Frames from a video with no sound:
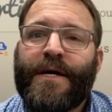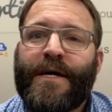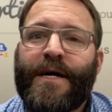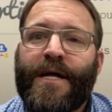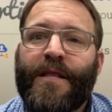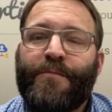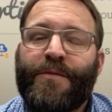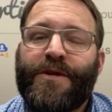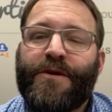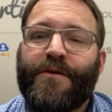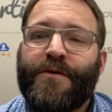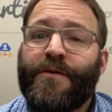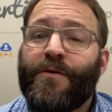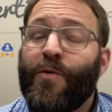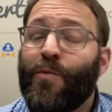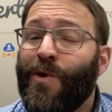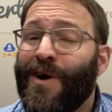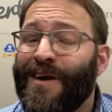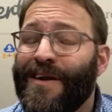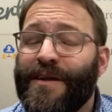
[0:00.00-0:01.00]
the
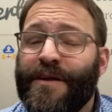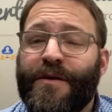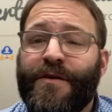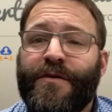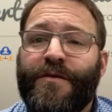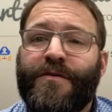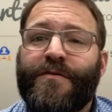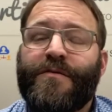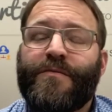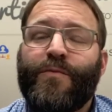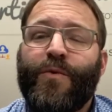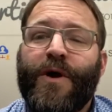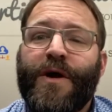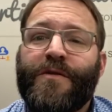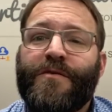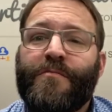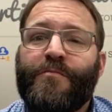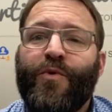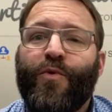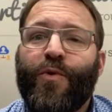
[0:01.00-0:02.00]
material, what it is, why
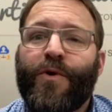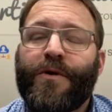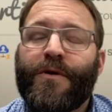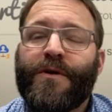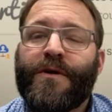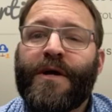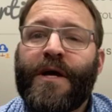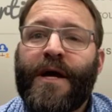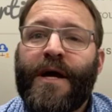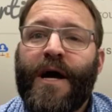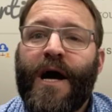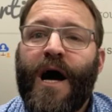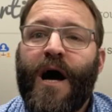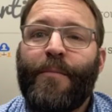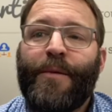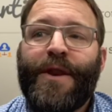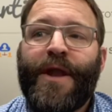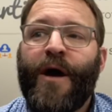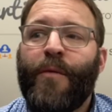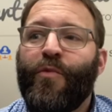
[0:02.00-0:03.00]
it's important,
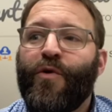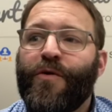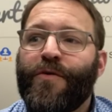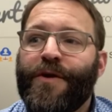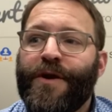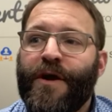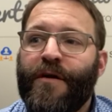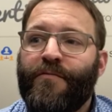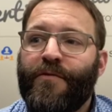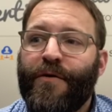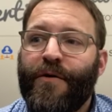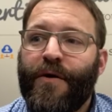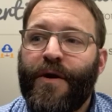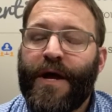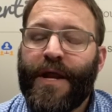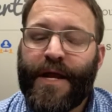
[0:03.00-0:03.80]
but now more than ever.